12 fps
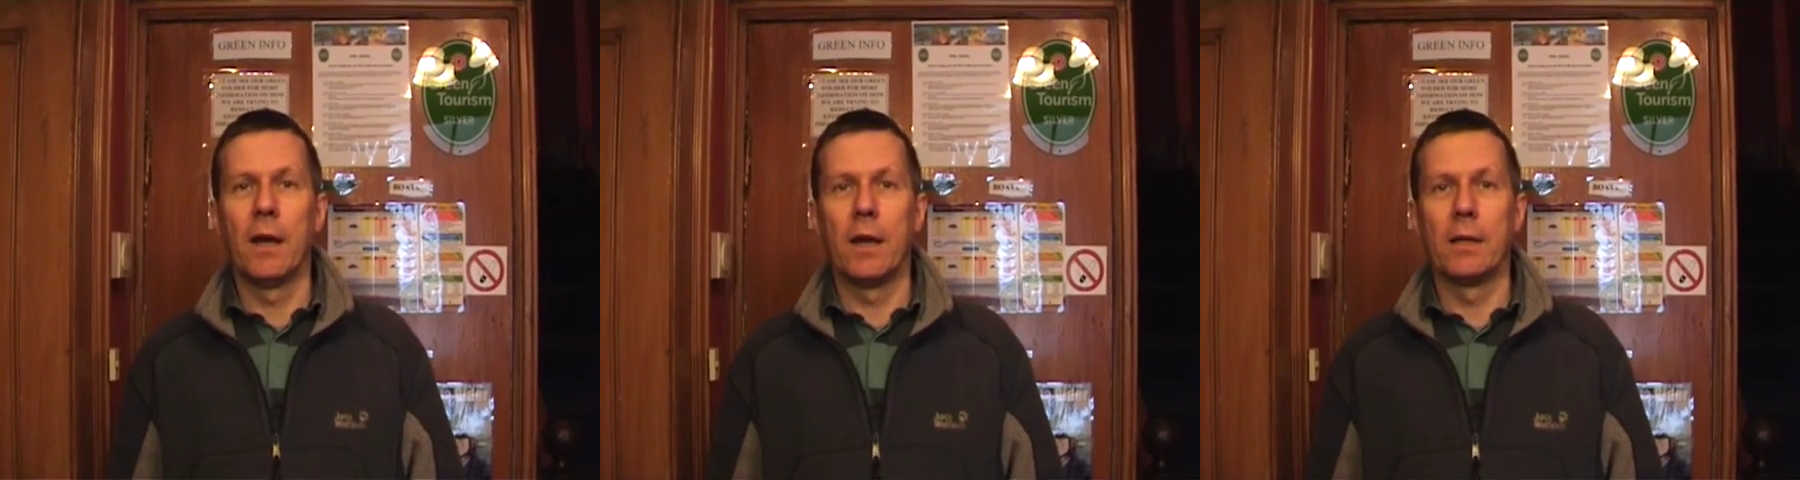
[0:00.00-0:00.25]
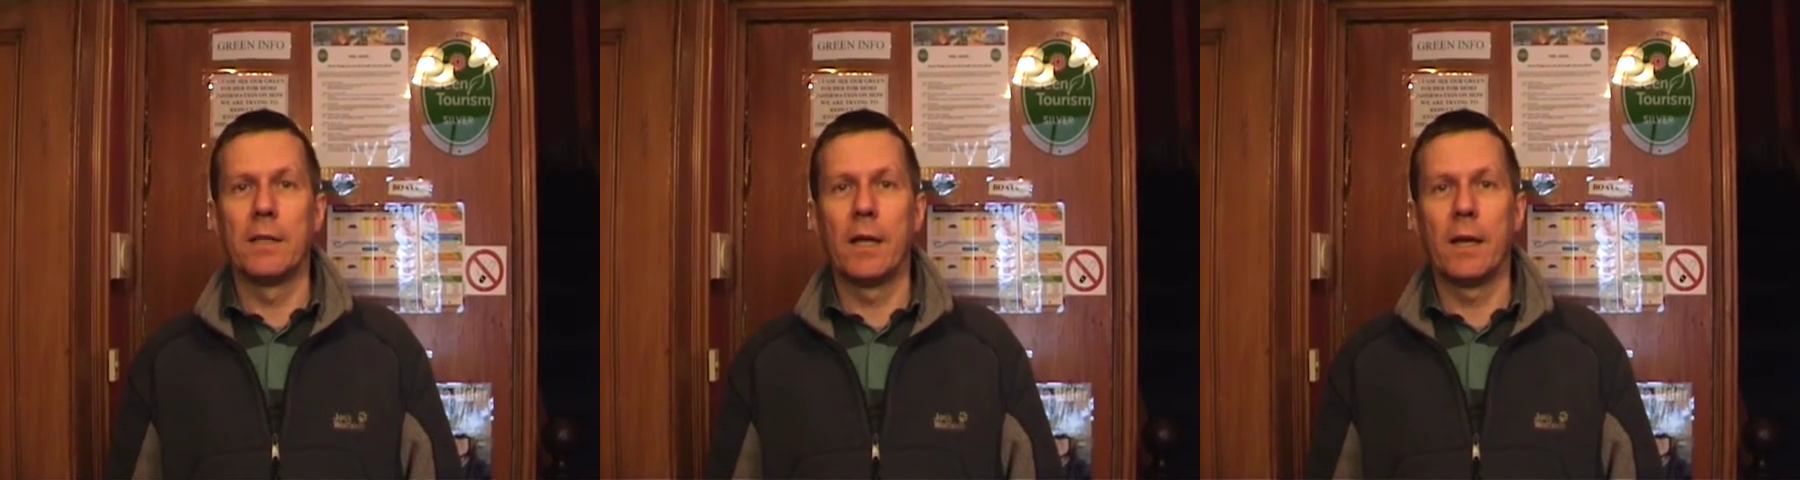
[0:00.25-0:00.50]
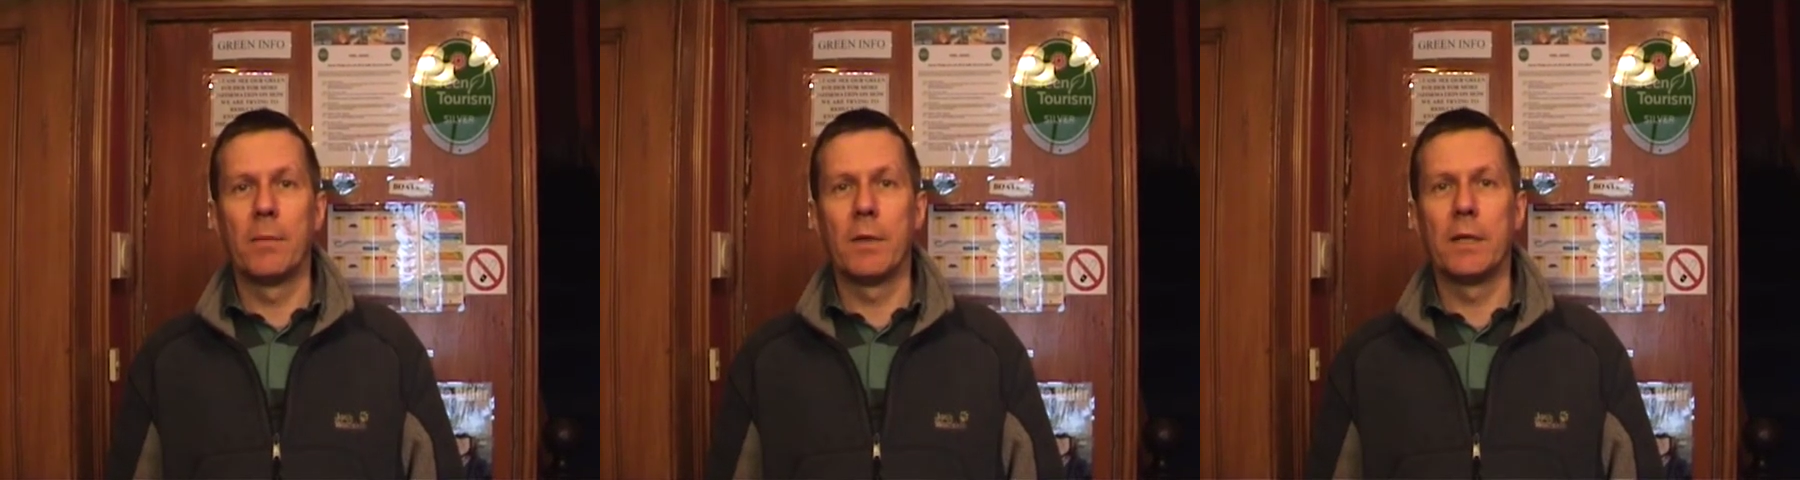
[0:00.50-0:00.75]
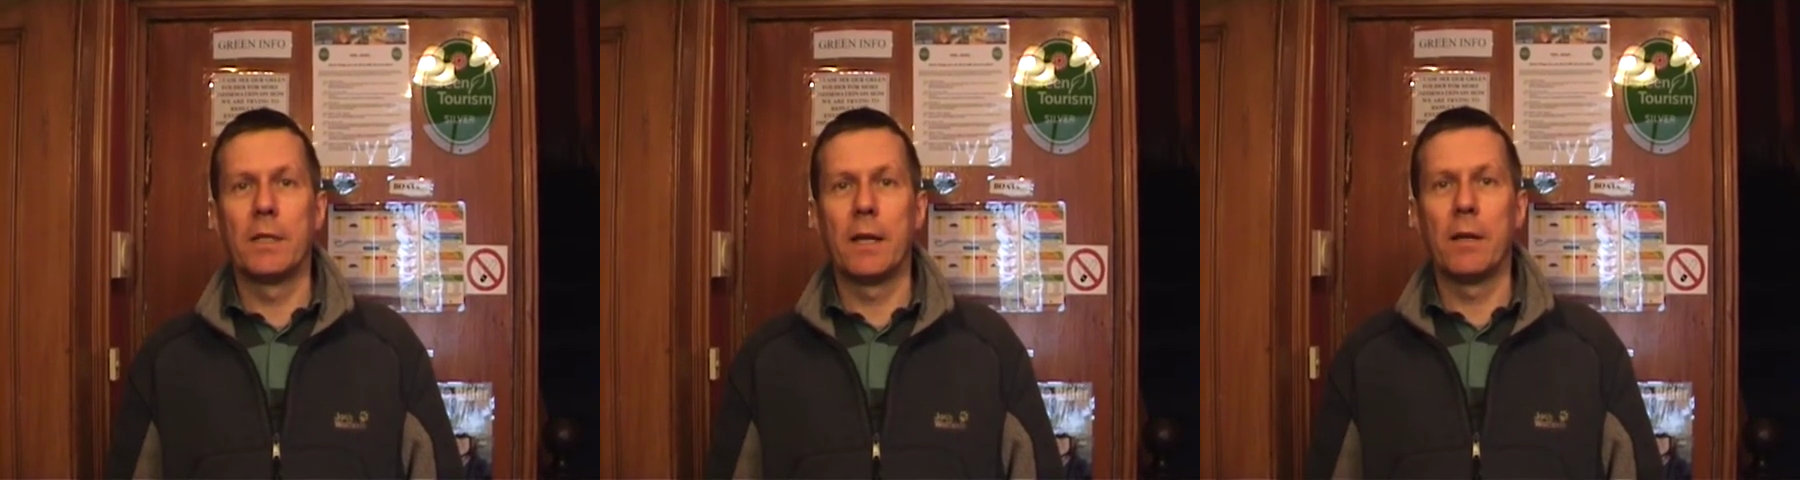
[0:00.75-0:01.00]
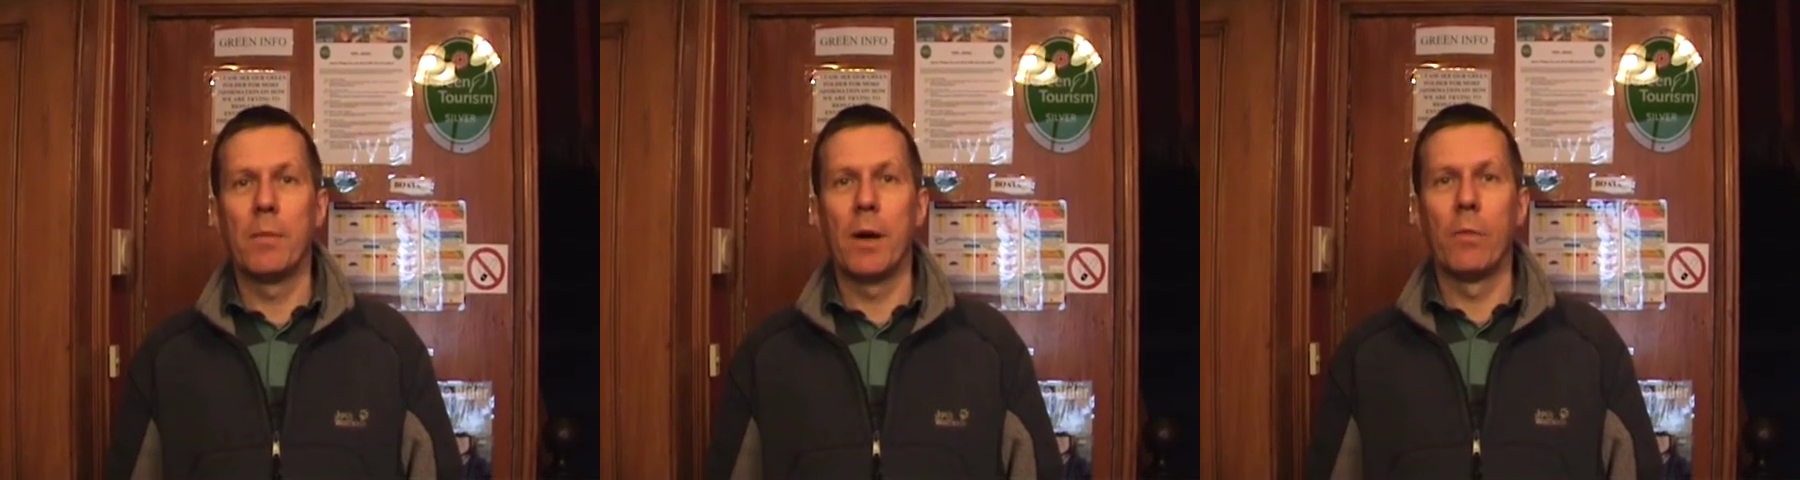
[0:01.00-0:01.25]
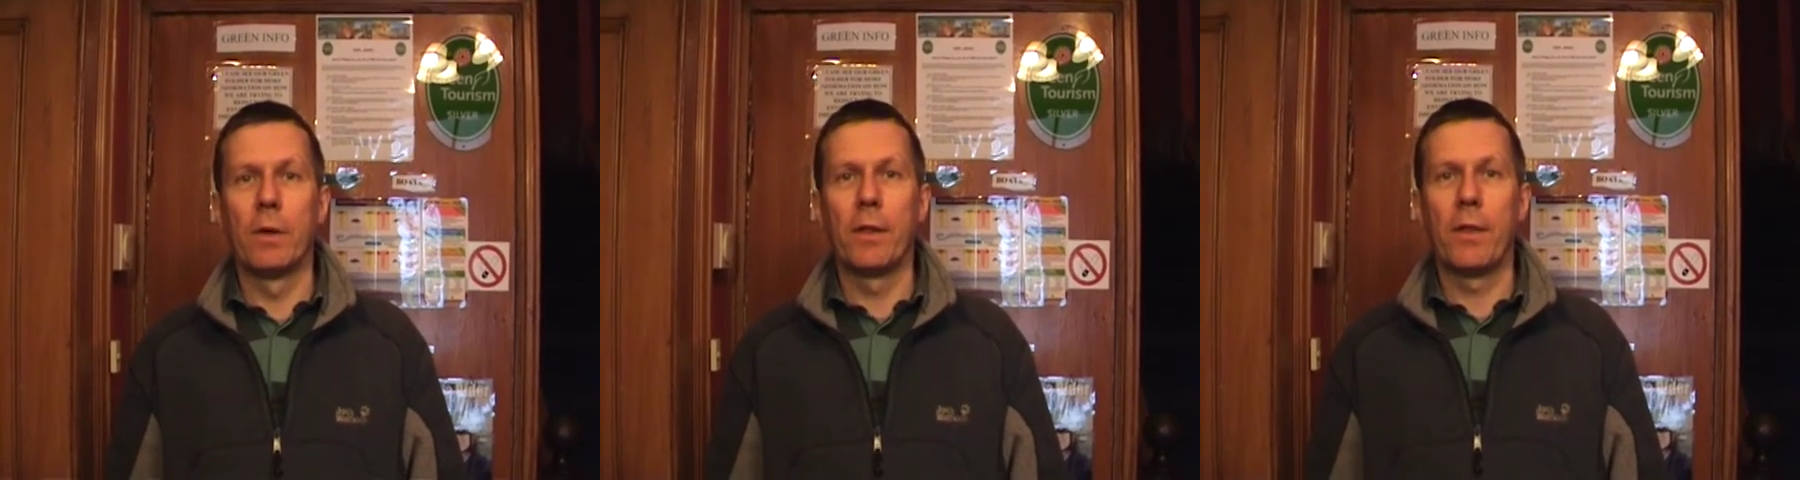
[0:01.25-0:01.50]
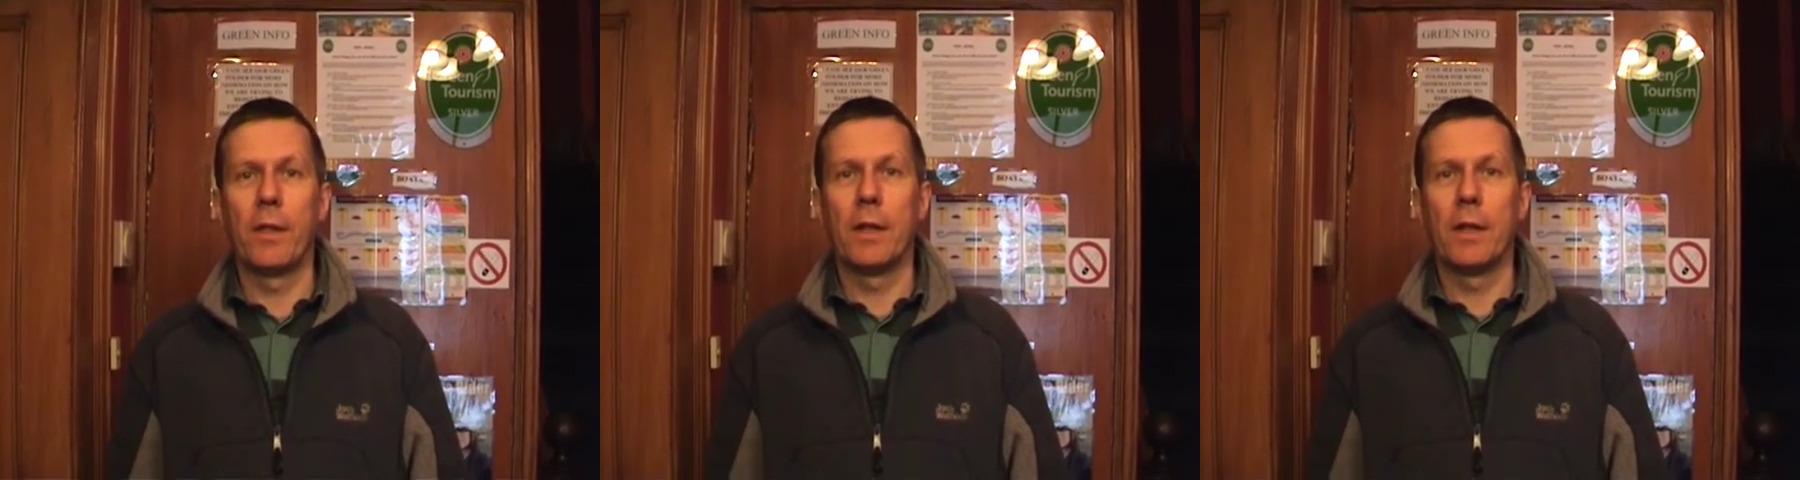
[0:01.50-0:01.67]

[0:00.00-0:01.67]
And today I'm going to tell you about one of the